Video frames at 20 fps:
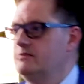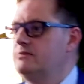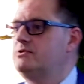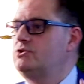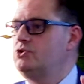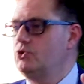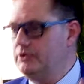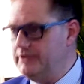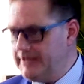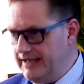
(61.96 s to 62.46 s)

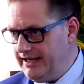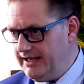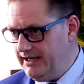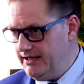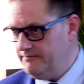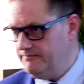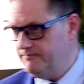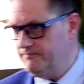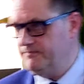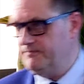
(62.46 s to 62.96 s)
today,
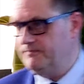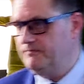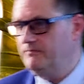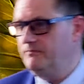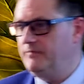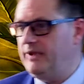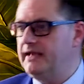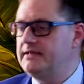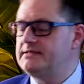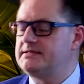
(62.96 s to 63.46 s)

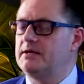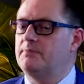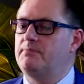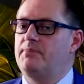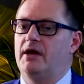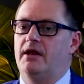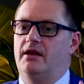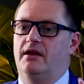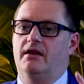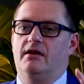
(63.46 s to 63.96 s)
based
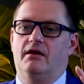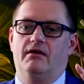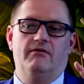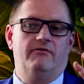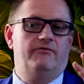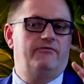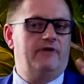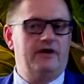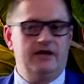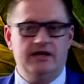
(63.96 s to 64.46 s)
upon a
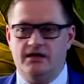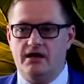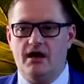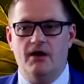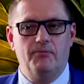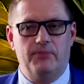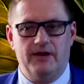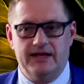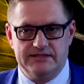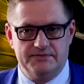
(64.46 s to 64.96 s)
very
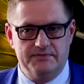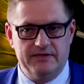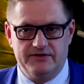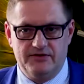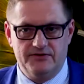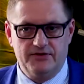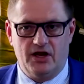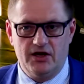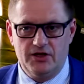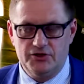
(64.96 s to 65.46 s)
complex
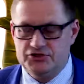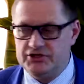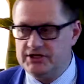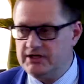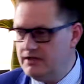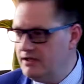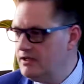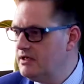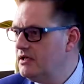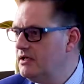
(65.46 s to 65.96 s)
methodology